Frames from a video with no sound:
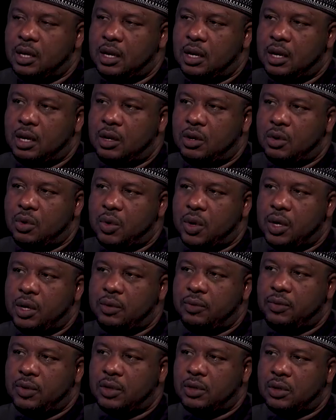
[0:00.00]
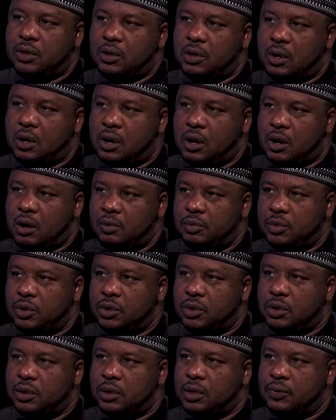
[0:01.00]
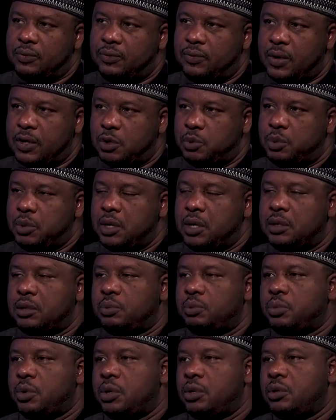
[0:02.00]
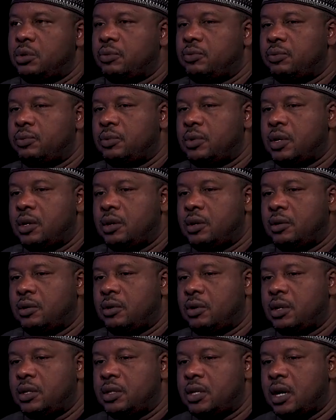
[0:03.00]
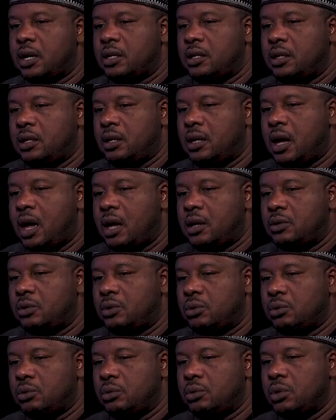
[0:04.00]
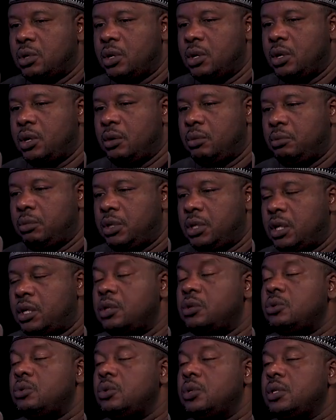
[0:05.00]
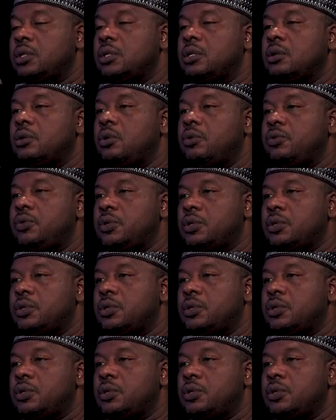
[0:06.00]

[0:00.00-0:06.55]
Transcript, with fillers: you know, when a visitor comes, the first place point of uh, contact he has to be taken to is the office